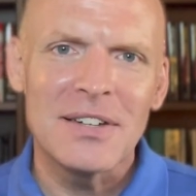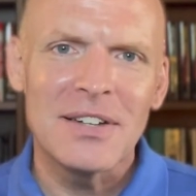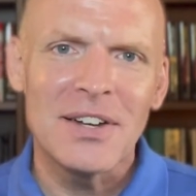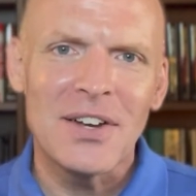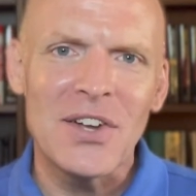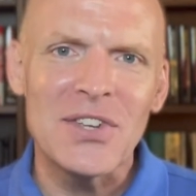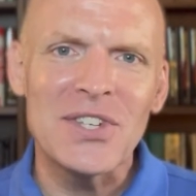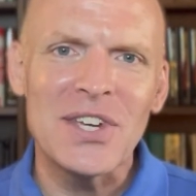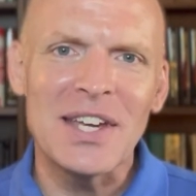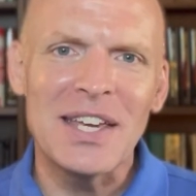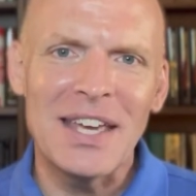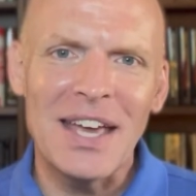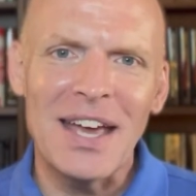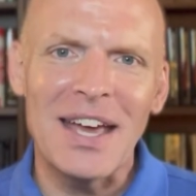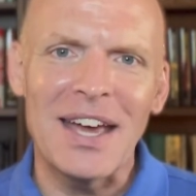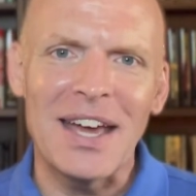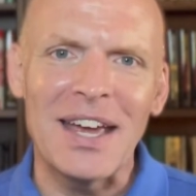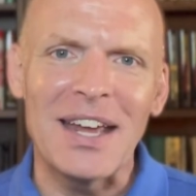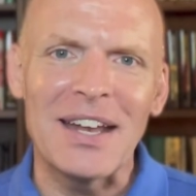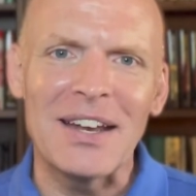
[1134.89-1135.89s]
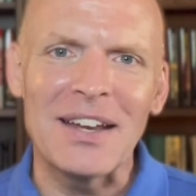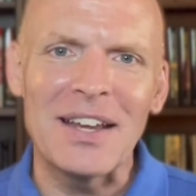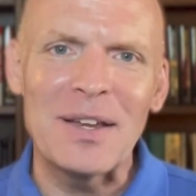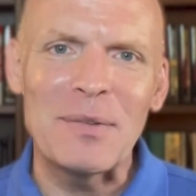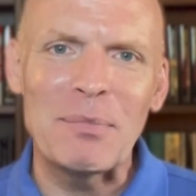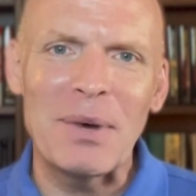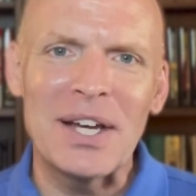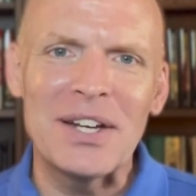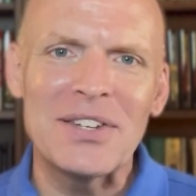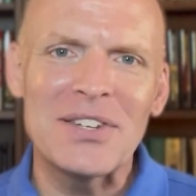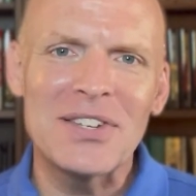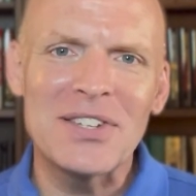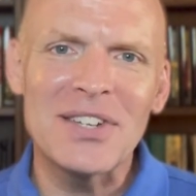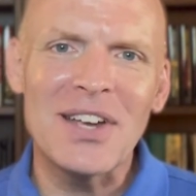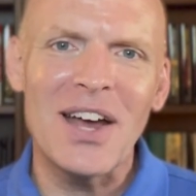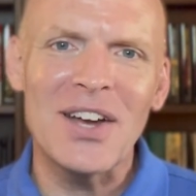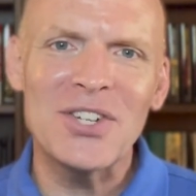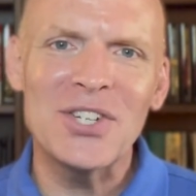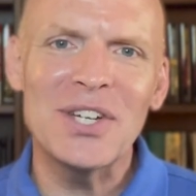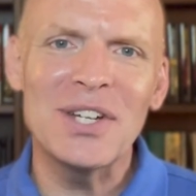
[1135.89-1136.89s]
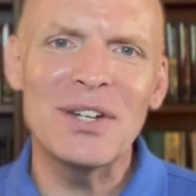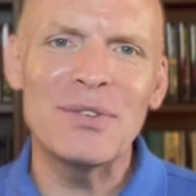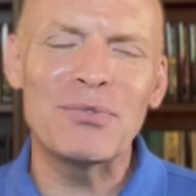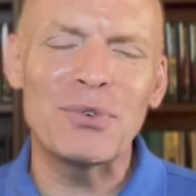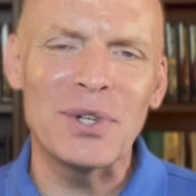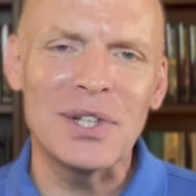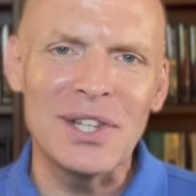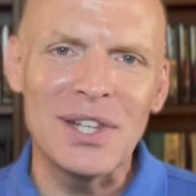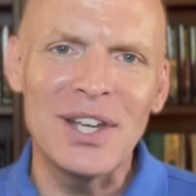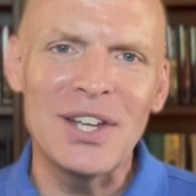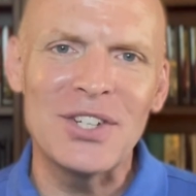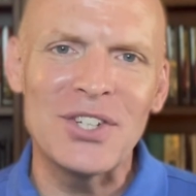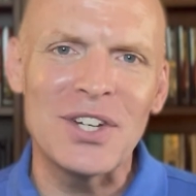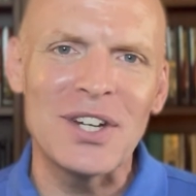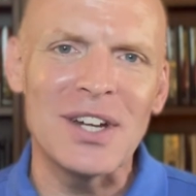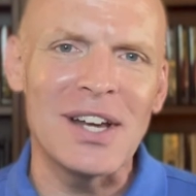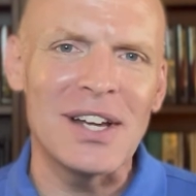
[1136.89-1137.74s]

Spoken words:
because again, in my discussion of religion,